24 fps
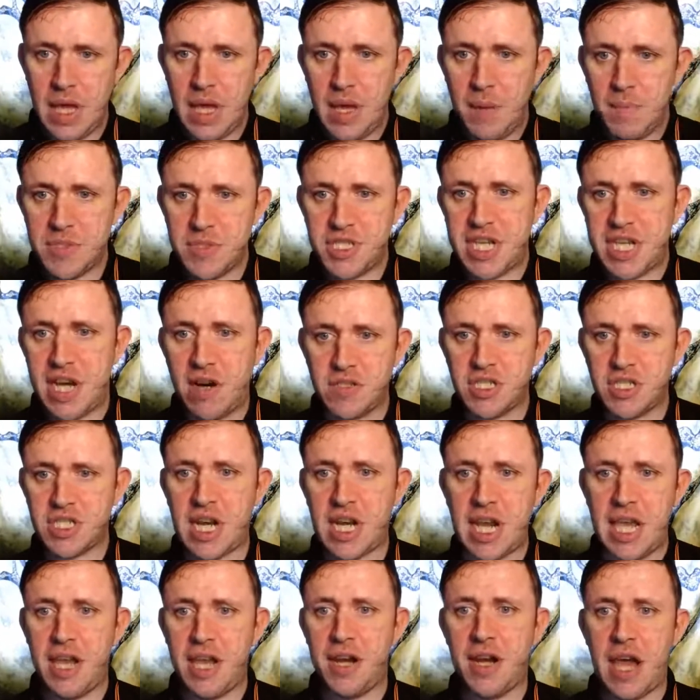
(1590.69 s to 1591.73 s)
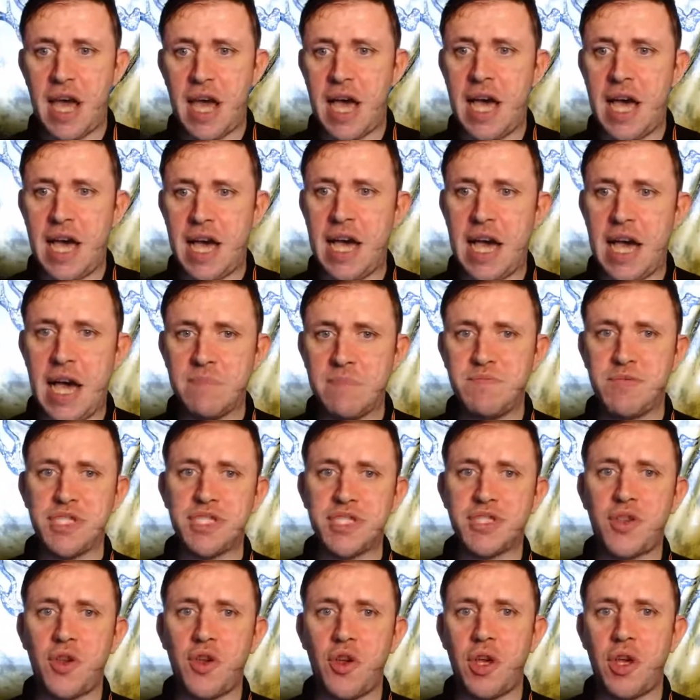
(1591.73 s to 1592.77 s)
Michelle Slean, I'm
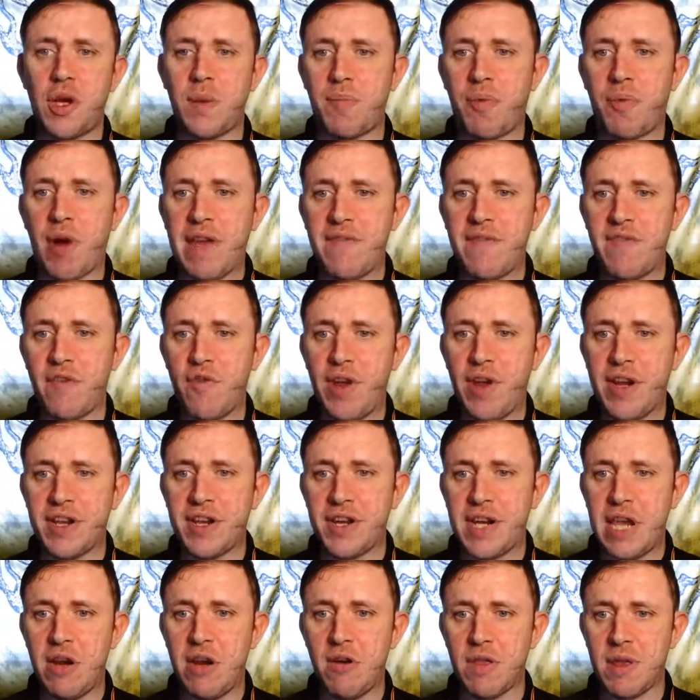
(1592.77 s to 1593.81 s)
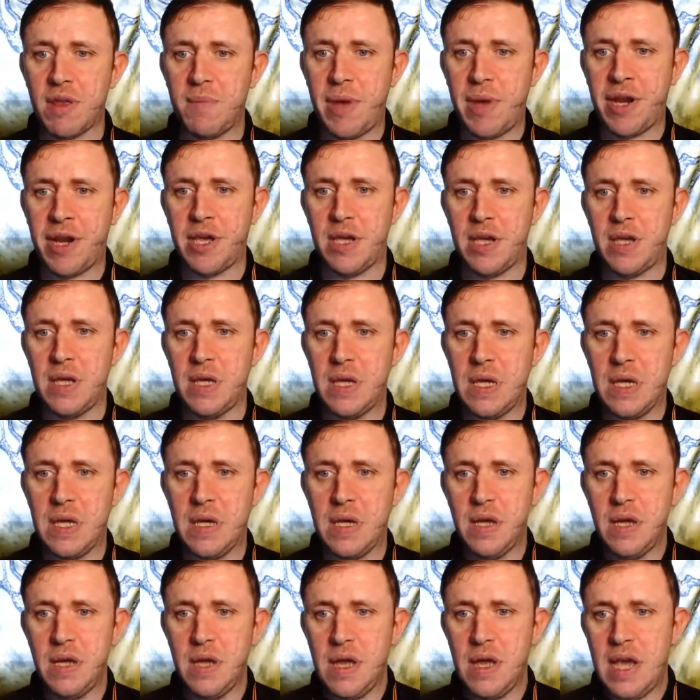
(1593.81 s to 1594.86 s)
just doing a private reading here at the minute.
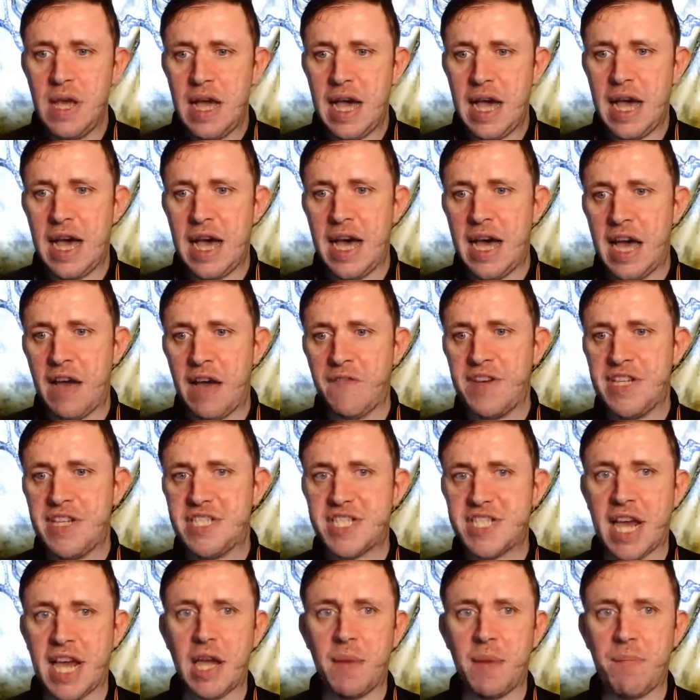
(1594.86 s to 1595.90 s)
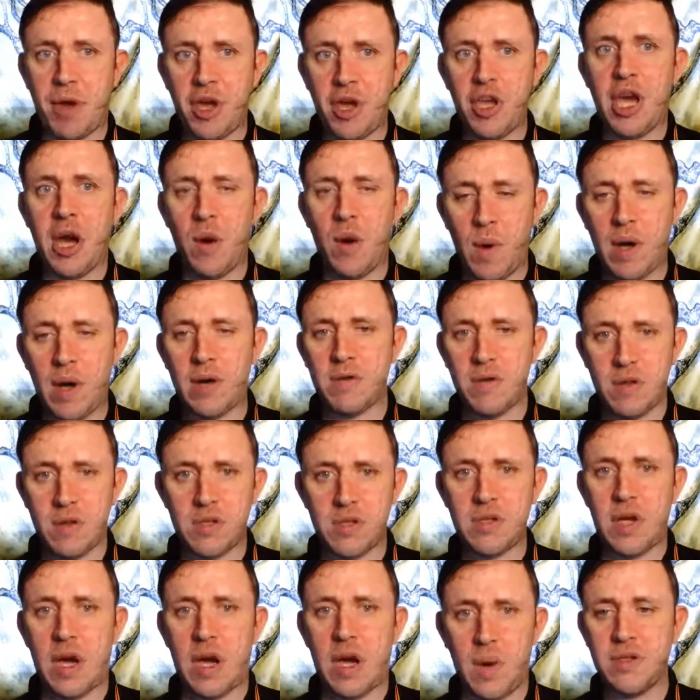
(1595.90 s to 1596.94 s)
If you stick about,
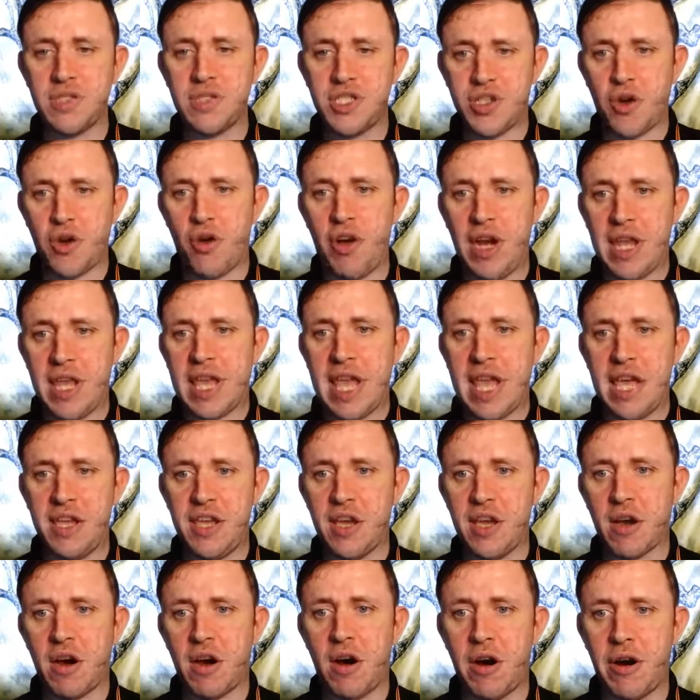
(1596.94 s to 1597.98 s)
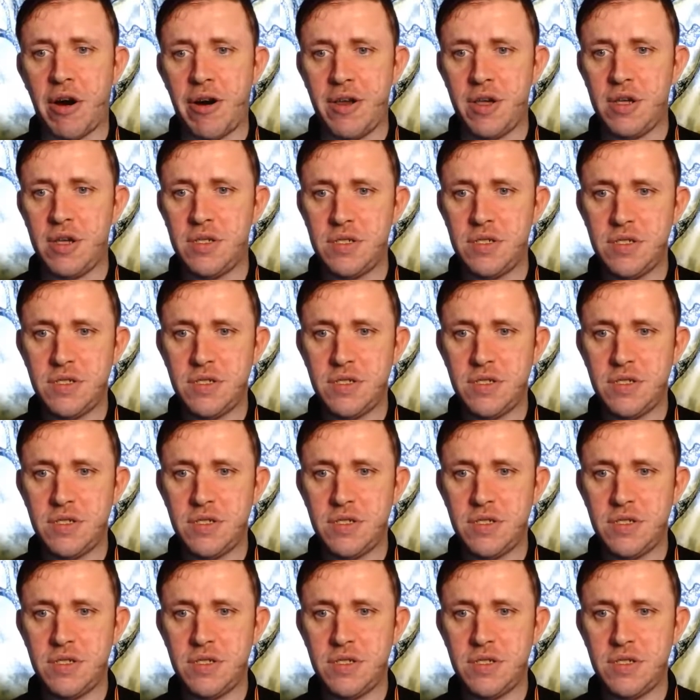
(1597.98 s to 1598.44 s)
I will certainly get you a card.